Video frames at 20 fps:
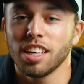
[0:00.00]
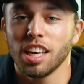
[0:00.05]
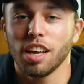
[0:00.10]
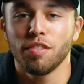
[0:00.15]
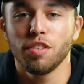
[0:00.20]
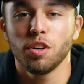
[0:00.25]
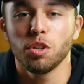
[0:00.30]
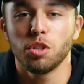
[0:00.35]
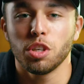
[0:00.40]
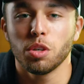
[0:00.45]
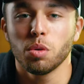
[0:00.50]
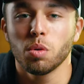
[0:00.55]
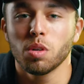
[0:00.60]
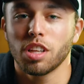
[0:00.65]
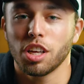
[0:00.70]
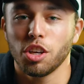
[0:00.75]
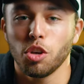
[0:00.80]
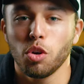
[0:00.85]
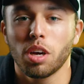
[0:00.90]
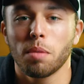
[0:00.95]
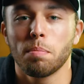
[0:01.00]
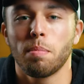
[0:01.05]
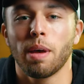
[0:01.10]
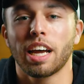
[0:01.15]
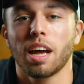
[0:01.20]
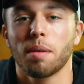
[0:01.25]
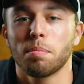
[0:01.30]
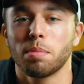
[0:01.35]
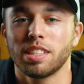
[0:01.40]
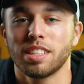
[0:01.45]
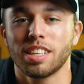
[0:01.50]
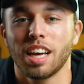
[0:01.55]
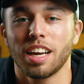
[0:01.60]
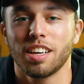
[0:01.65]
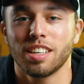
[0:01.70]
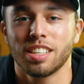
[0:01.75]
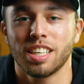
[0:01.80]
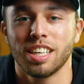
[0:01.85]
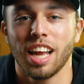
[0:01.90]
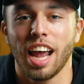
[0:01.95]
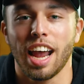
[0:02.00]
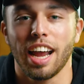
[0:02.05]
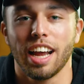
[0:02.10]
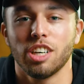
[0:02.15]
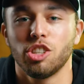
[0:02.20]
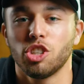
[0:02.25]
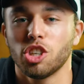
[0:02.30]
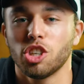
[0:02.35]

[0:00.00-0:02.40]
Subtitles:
If you do, then you can pick up a set today at